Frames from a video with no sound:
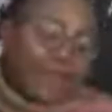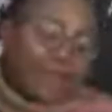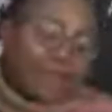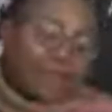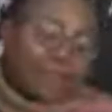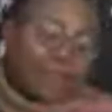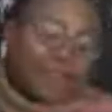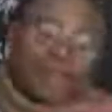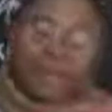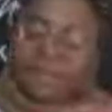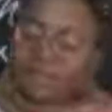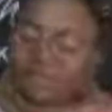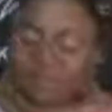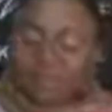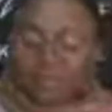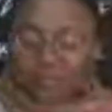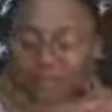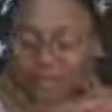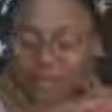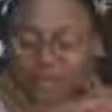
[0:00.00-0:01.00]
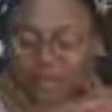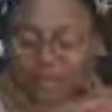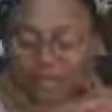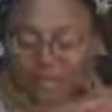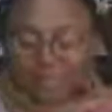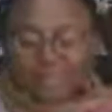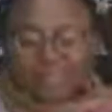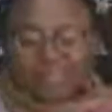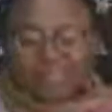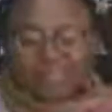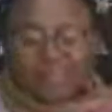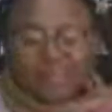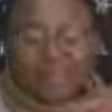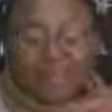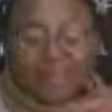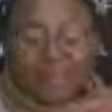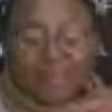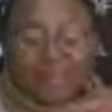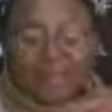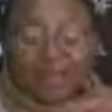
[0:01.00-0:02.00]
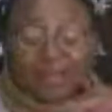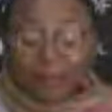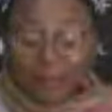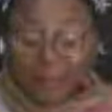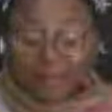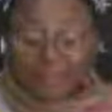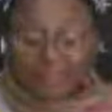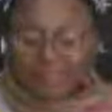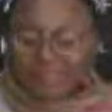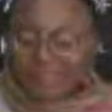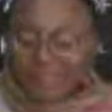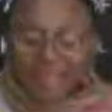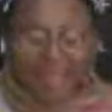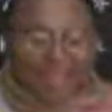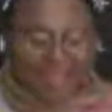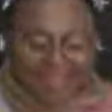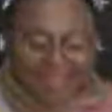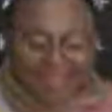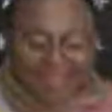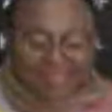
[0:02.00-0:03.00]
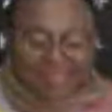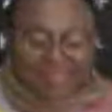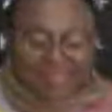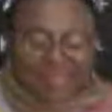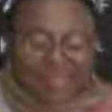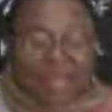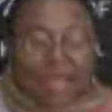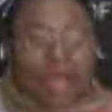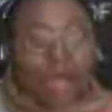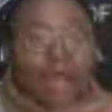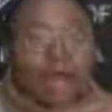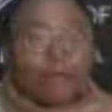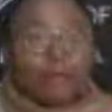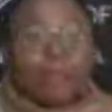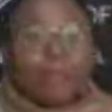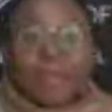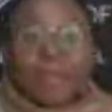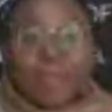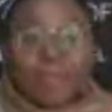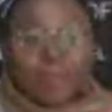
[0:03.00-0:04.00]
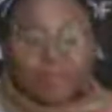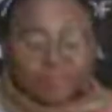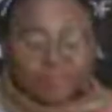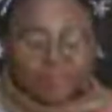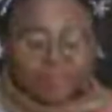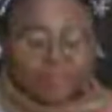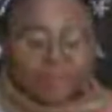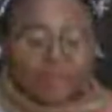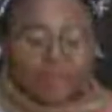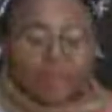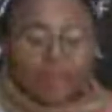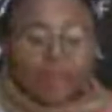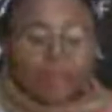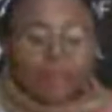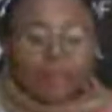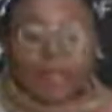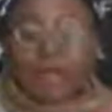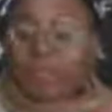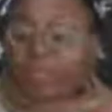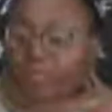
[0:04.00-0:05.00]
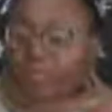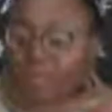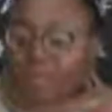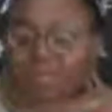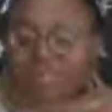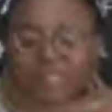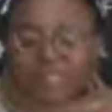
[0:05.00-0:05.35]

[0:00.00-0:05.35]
there are disappointments, right? There are hurts, there are pains, there are things